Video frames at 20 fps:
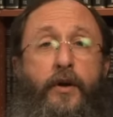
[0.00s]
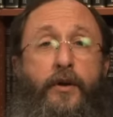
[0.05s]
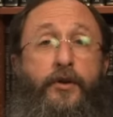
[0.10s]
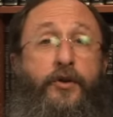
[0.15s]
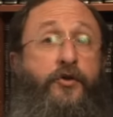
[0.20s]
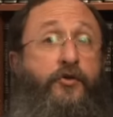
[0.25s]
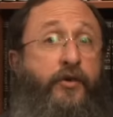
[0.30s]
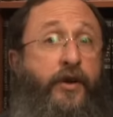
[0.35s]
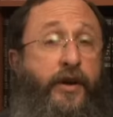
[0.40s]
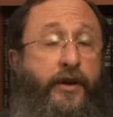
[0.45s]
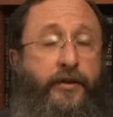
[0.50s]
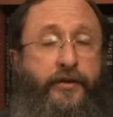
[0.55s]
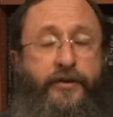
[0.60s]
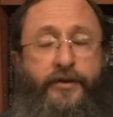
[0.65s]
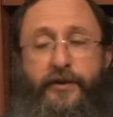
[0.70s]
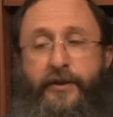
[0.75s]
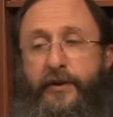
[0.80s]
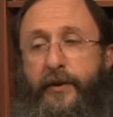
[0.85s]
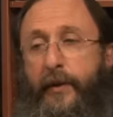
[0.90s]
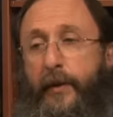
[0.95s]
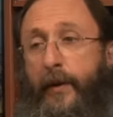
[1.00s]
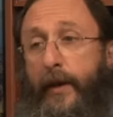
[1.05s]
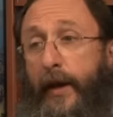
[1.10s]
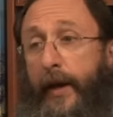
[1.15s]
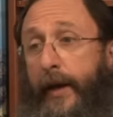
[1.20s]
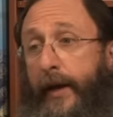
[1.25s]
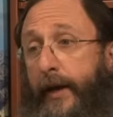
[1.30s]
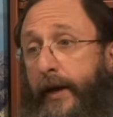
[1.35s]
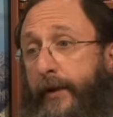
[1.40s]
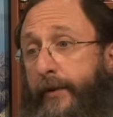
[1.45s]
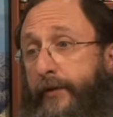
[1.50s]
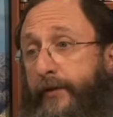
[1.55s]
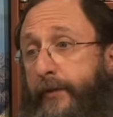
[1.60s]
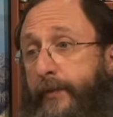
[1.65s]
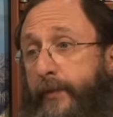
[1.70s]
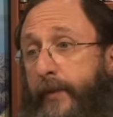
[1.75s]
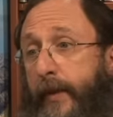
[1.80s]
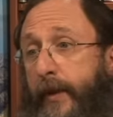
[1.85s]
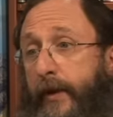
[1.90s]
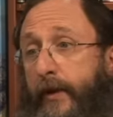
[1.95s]
strengths and
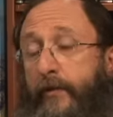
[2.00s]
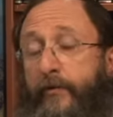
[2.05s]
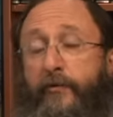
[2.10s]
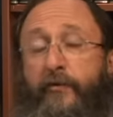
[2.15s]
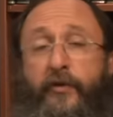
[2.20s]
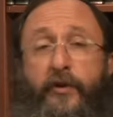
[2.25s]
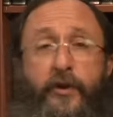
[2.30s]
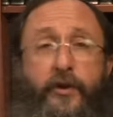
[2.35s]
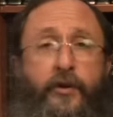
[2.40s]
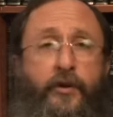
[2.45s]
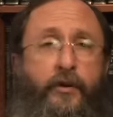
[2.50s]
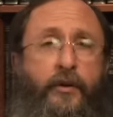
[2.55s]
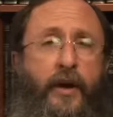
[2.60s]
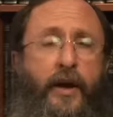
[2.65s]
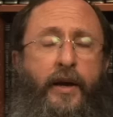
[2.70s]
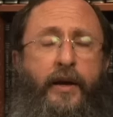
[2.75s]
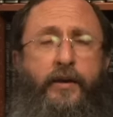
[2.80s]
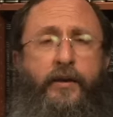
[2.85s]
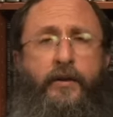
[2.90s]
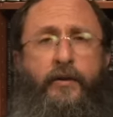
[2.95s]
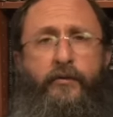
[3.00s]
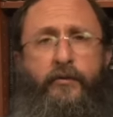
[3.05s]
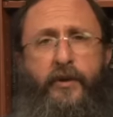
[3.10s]
vigor and